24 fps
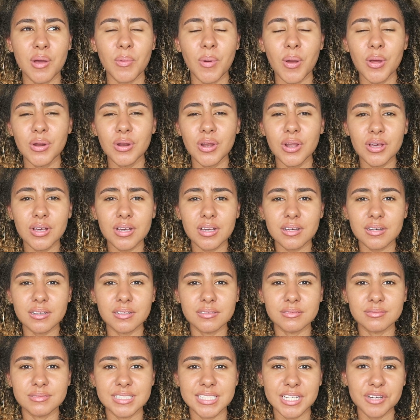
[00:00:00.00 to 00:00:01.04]
won't look
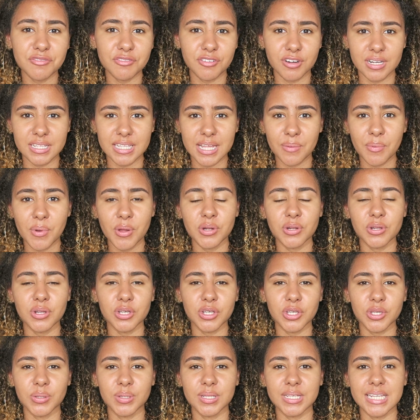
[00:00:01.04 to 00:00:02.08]
different, they won't
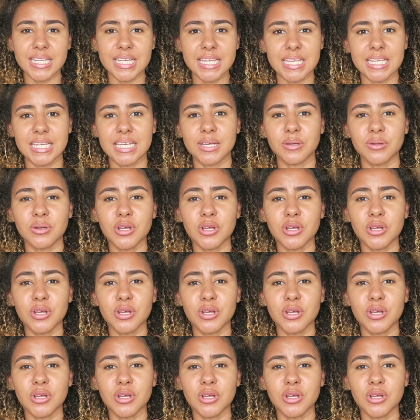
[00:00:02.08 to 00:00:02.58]
look unique.